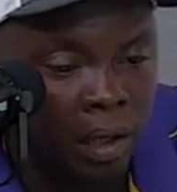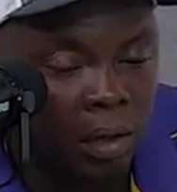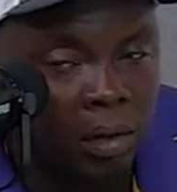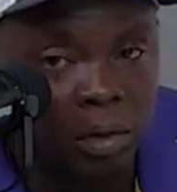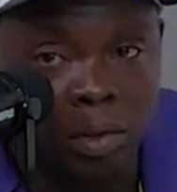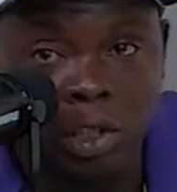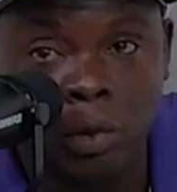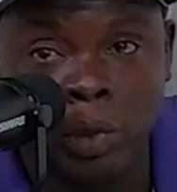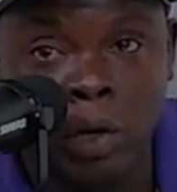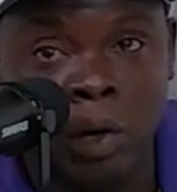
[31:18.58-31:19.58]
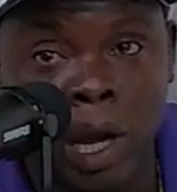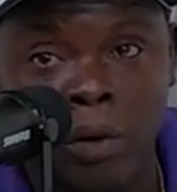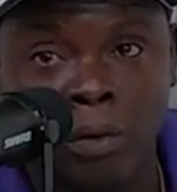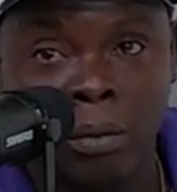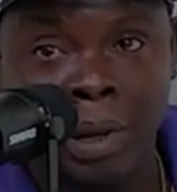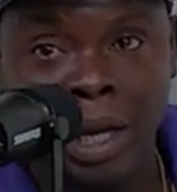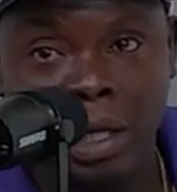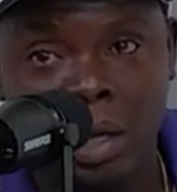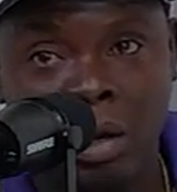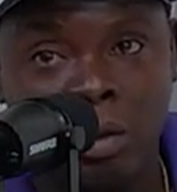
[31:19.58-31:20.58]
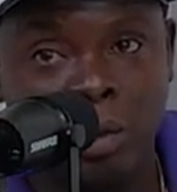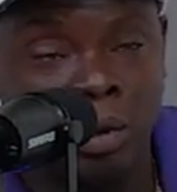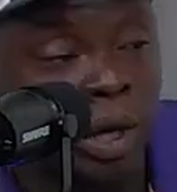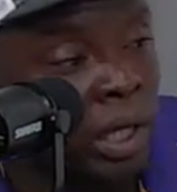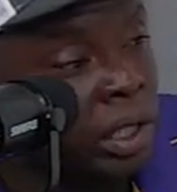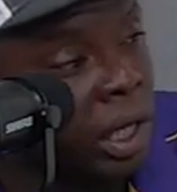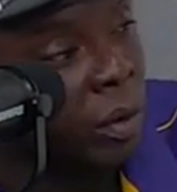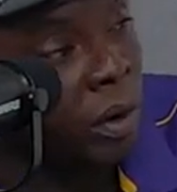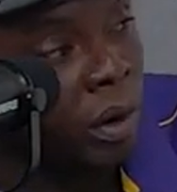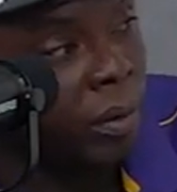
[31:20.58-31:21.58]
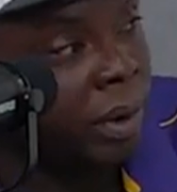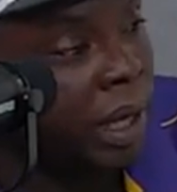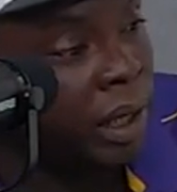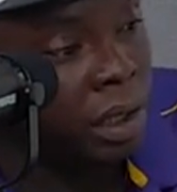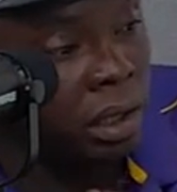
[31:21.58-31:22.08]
We're going to have him back, dog. We're going to have Jay Ward back because, you